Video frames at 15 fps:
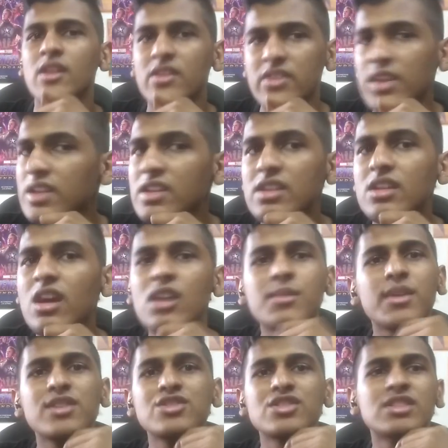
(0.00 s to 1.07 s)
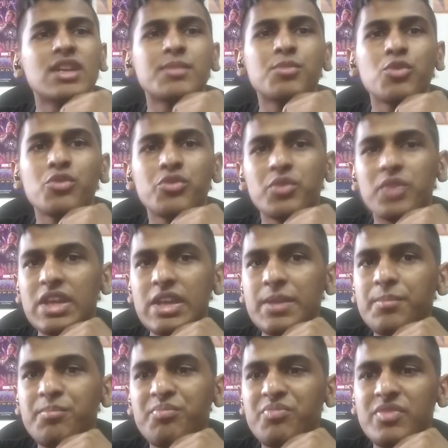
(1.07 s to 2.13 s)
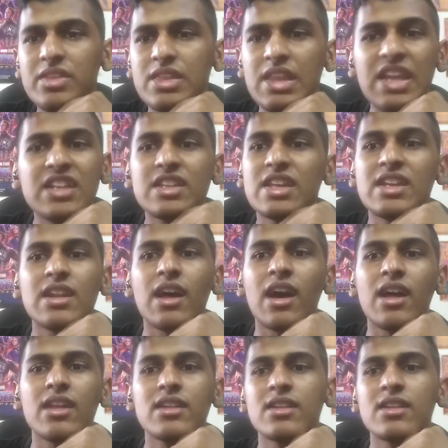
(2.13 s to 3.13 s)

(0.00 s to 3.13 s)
They did not mention Deadpool 3. They did not.